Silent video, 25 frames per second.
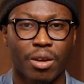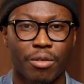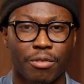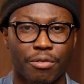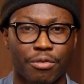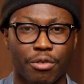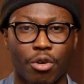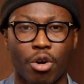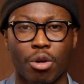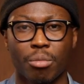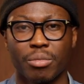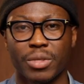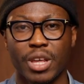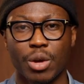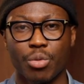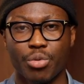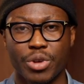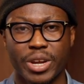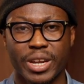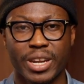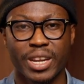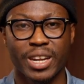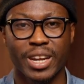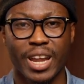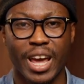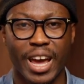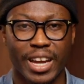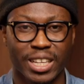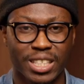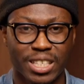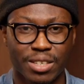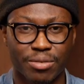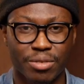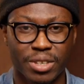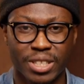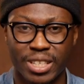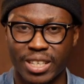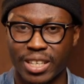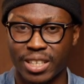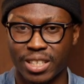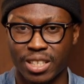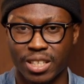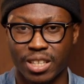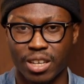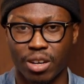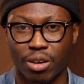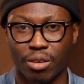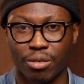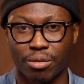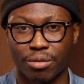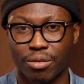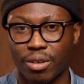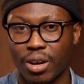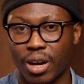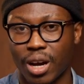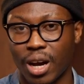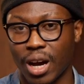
from the reading activity itself.